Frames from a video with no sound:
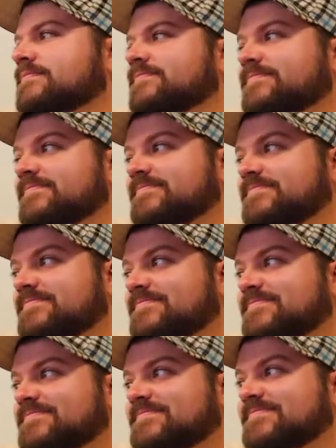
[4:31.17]

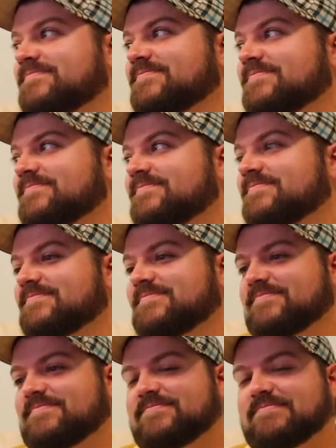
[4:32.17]

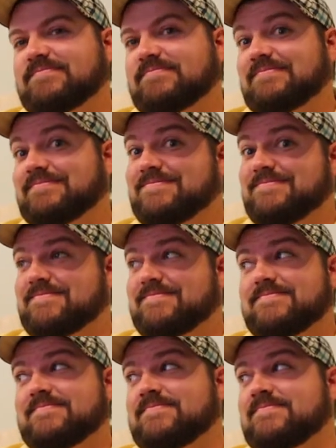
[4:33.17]

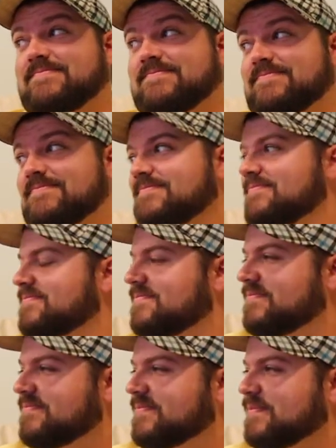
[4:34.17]

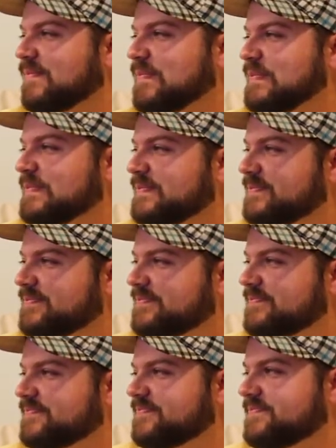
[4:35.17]

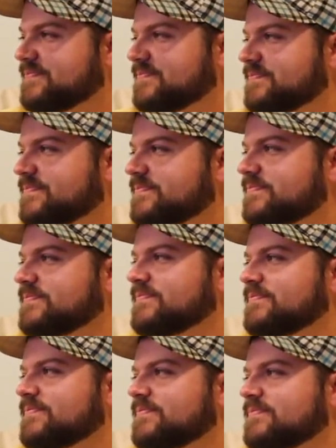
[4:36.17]

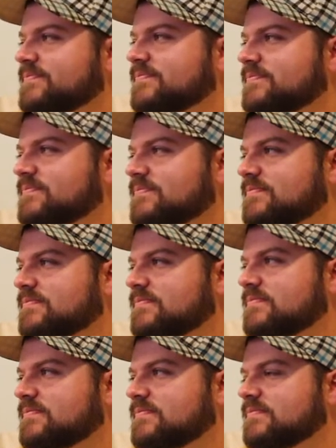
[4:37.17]

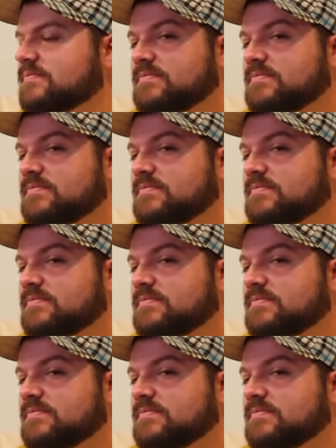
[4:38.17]
The person shown says nothing.